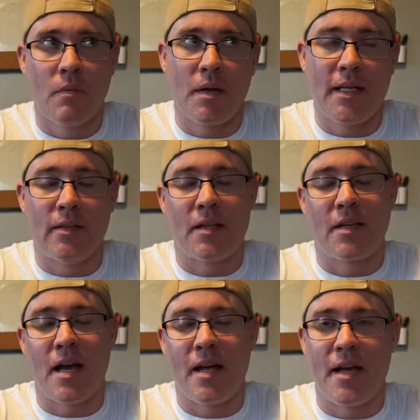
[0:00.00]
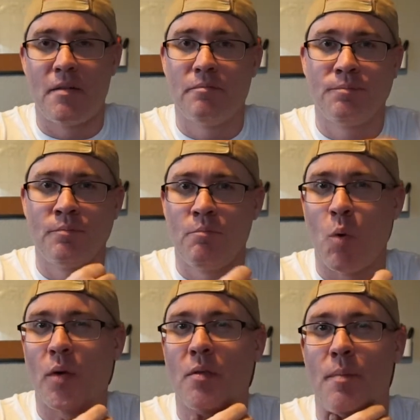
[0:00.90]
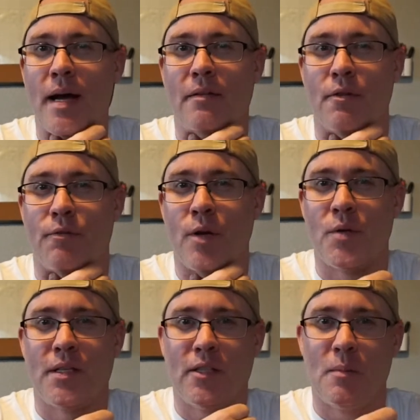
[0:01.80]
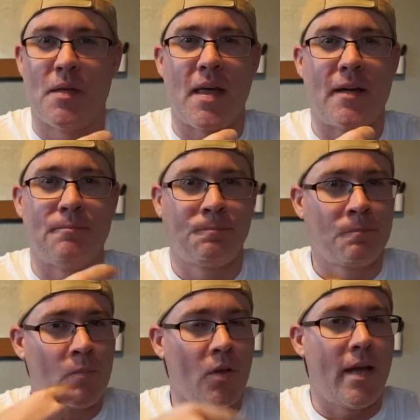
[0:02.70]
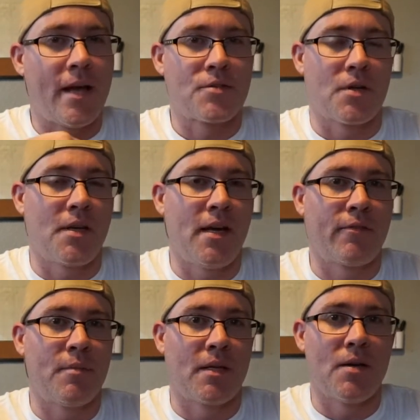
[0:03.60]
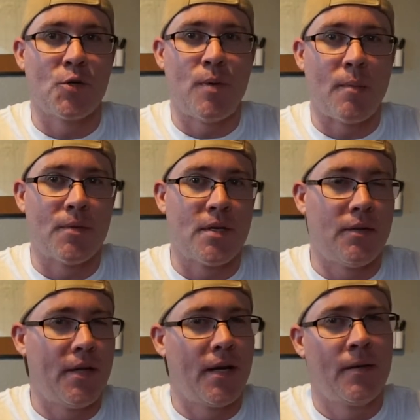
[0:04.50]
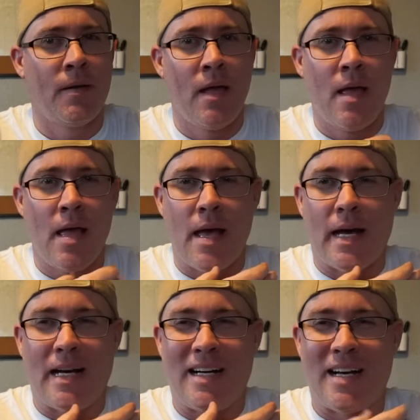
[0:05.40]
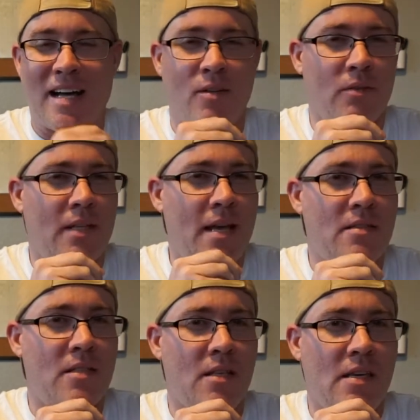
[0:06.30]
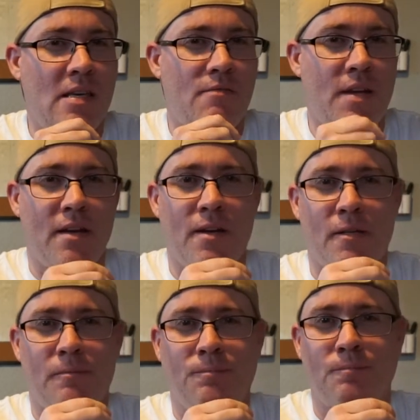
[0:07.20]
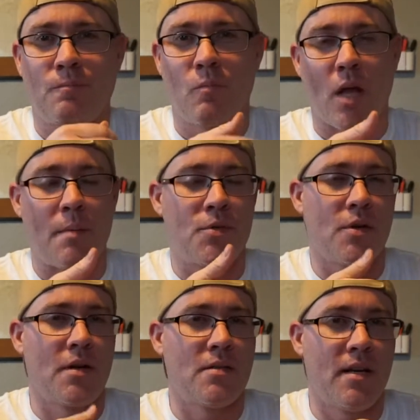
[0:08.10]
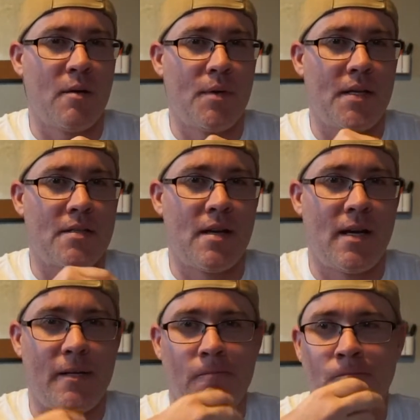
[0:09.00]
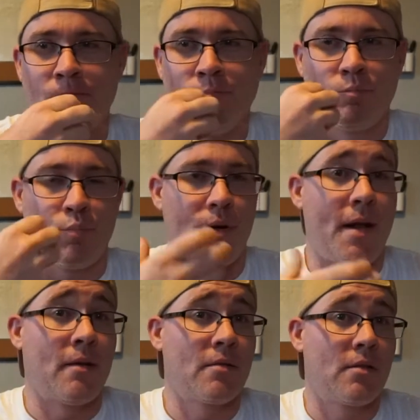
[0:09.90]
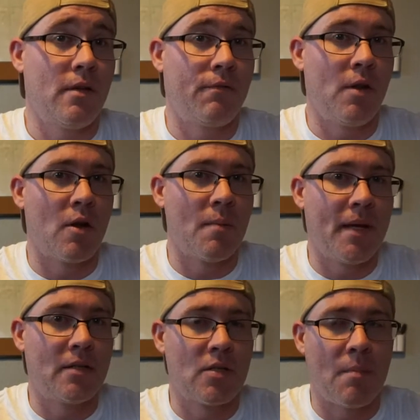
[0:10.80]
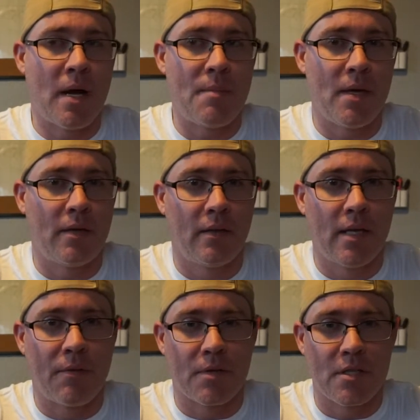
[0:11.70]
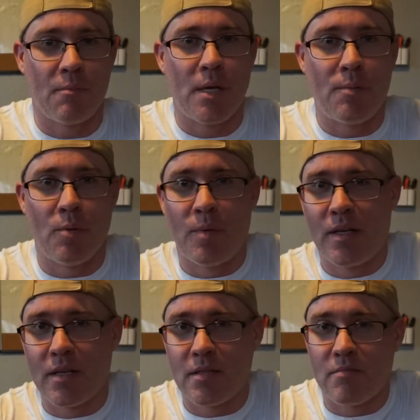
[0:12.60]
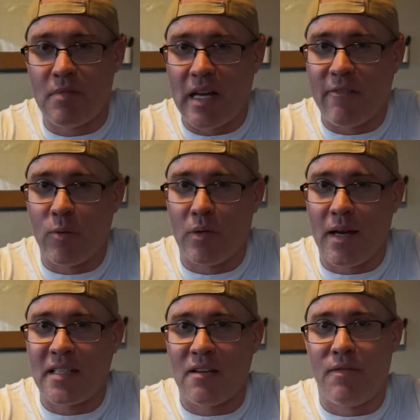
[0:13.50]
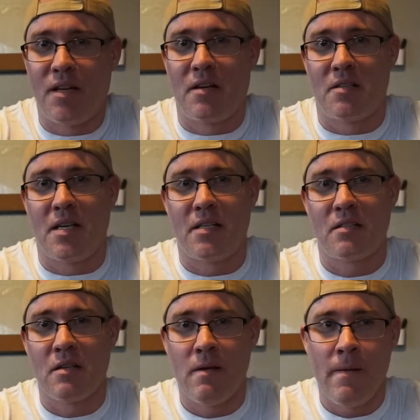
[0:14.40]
Get a lot of cayenne, but with the back of the throat, you get a little bit of that extra kick from the ghost peppers on there. I don't taste the vinegar. I'm sure it's there, but it's not pronounced, if you know what I mean. So that might be a good thing for some people because not everyone likes that vinegar taste.